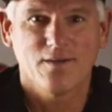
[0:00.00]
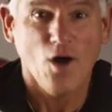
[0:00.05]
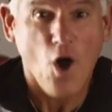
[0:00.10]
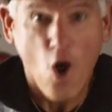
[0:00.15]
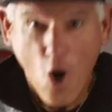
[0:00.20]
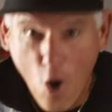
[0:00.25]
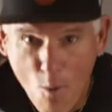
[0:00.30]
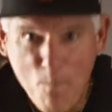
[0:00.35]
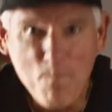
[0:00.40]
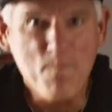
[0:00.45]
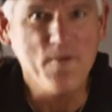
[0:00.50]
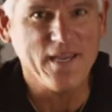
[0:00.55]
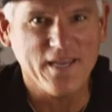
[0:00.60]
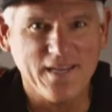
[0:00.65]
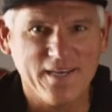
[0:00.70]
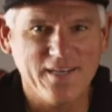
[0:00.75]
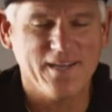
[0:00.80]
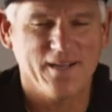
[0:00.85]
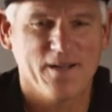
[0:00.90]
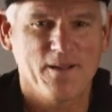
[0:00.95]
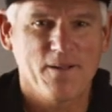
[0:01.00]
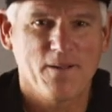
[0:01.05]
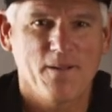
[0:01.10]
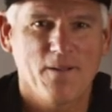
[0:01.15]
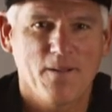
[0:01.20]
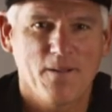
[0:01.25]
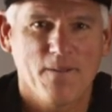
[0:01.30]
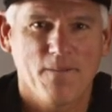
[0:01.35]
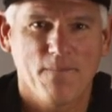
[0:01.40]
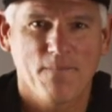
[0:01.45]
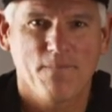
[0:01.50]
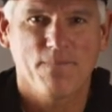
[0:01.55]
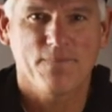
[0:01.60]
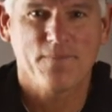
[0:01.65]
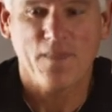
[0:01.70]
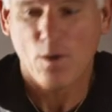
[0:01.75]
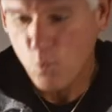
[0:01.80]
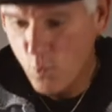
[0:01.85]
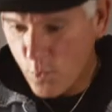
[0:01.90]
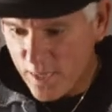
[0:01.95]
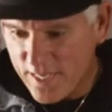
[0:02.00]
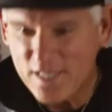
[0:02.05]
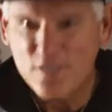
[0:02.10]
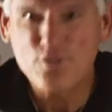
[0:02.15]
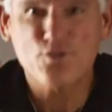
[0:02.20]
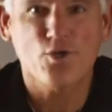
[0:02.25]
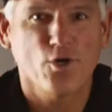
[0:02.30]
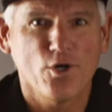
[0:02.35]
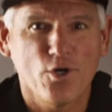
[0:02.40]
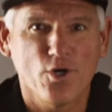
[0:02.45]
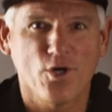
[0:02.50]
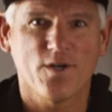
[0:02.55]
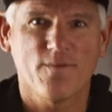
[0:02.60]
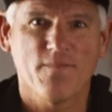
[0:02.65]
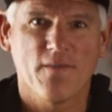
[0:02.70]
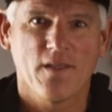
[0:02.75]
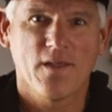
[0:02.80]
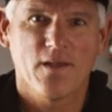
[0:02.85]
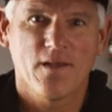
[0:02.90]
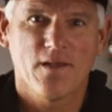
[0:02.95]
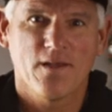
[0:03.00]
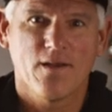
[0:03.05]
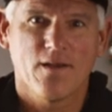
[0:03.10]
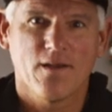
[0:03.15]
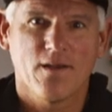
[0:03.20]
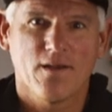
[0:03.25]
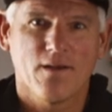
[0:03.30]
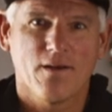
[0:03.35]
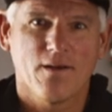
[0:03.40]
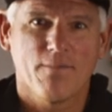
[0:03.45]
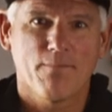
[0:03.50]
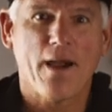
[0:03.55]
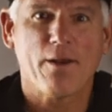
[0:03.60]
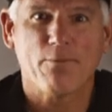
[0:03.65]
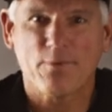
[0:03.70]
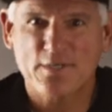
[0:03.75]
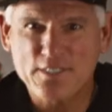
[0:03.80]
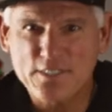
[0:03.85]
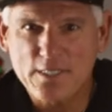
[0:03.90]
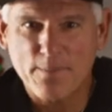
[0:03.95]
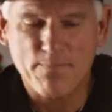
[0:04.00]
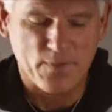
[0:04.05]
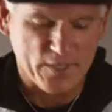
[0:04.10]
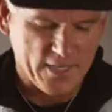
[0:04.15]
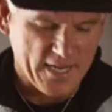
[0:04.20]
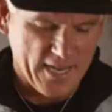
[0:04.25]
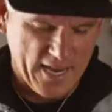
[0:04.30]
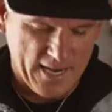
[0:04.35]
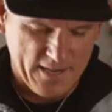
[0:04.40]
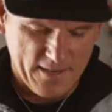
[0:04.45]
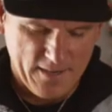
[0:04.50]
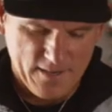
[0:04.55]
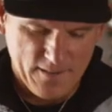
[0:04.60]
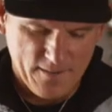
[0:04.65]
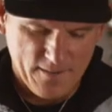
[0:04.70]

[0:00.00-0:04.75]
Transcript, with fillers: hoping that we in turn might reciprocate.